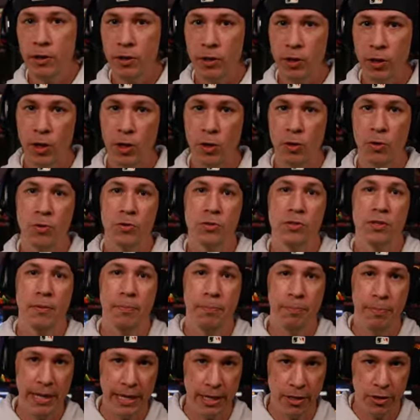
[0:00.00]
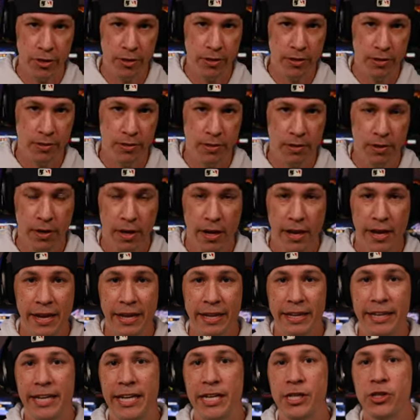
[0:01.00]
Close beaches.
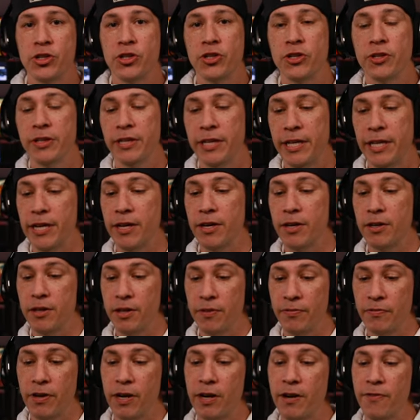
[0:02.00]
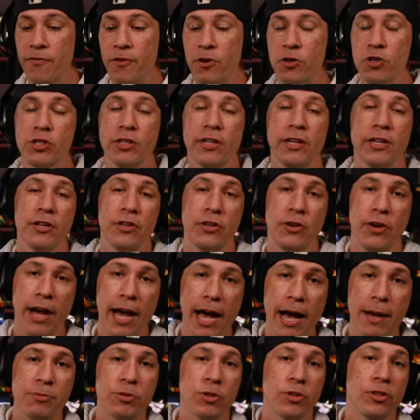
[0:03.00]
Get your gear. The very first gear you
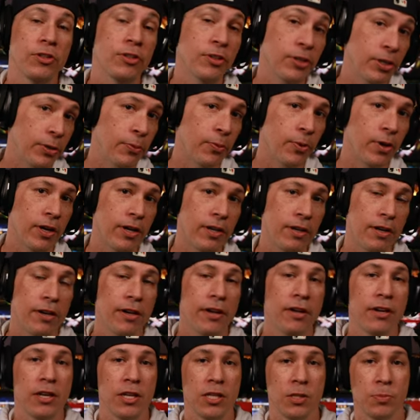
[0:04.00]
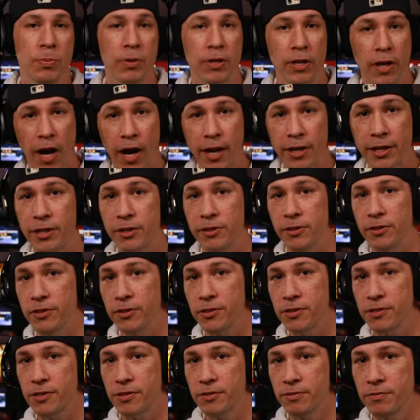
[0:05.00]
absolutely want is
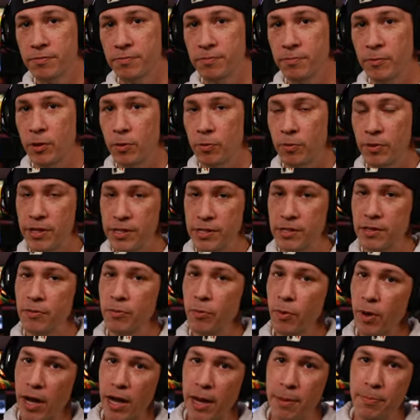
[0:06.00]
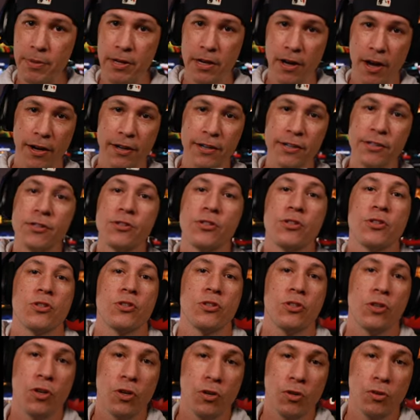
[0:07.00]
binoculars. The reason why binoculars are
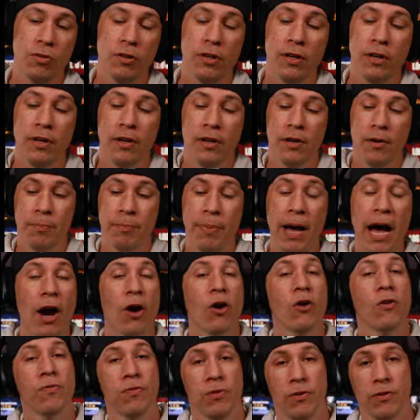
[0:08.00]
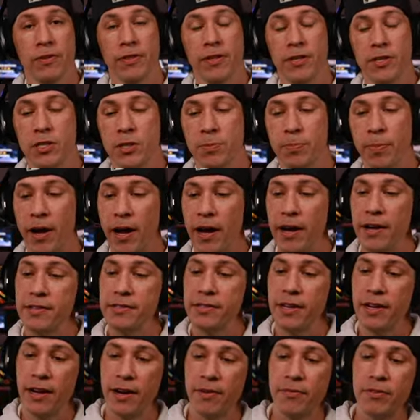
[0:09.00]
so Powerful in this spot
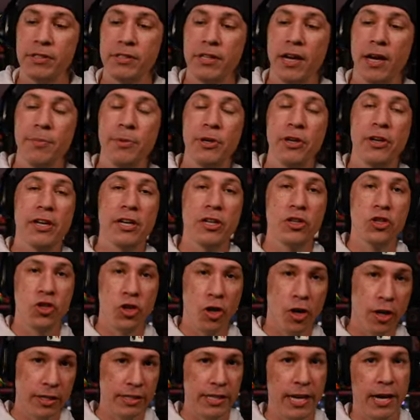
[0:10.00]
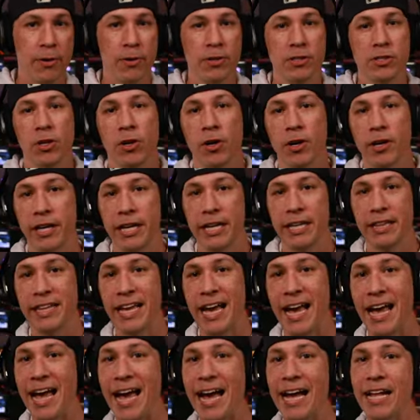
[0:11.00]
is that every time you hit a shark tower target,
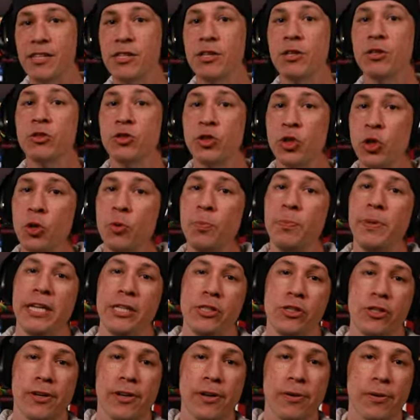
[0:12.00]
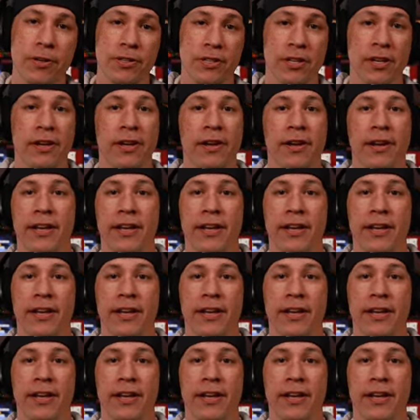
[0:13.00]
that adds two beachgoers